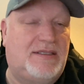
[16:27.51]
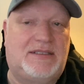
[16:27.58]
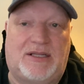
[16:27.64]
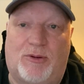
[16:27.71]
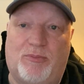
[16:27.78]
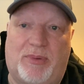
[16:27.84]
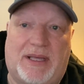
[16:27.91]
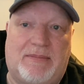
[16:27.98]

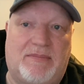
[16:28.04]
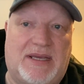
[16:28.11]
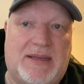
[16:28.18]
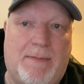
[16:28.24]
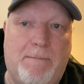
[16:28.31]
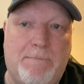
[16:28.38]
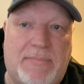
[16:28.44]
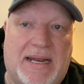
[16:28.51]
Don't blame me,
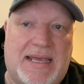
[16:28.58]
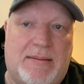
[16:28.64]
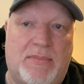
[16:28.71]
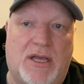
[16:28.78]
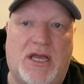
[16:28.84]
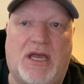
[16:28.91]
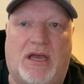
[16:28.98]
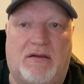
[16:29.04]
blame
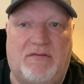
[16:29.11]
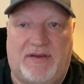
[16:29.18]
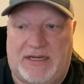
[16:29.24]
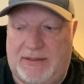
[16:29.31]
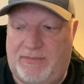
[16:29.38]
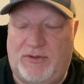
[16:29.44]
COVID.